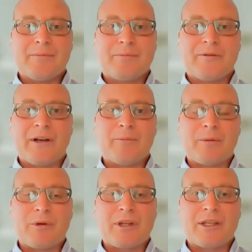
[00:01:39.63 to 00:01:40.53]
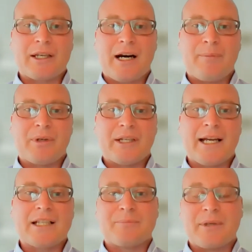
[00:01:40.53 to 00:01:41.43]
development within the company
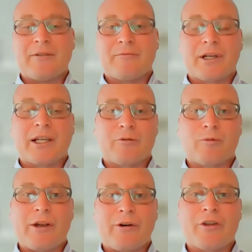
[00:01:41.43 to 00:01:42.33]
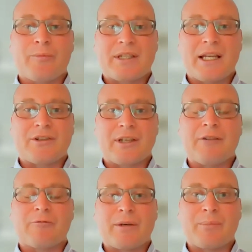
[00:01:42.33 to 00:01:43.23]
has been really the rare earth potential
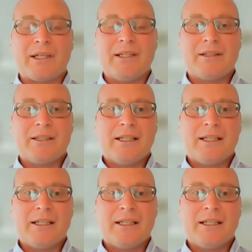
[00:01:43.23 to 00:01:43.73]
at Red Peak.